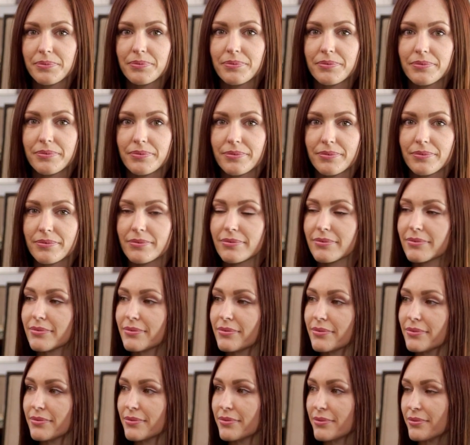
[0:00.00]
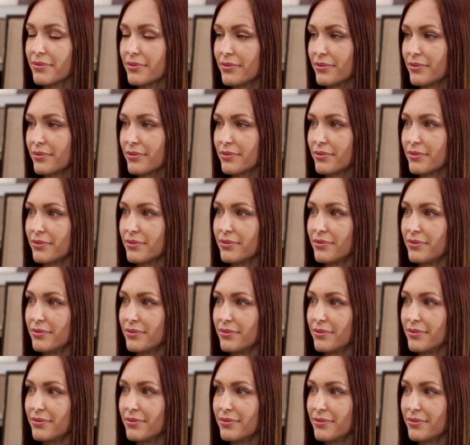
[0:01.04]

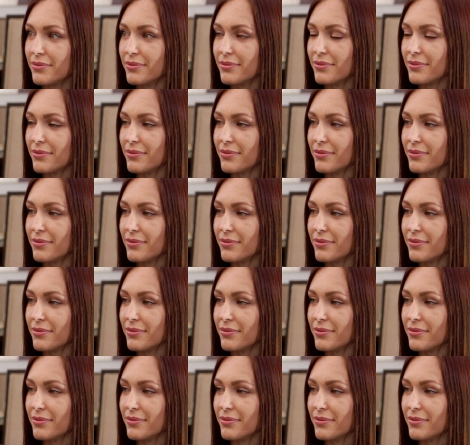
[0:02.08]
(silent)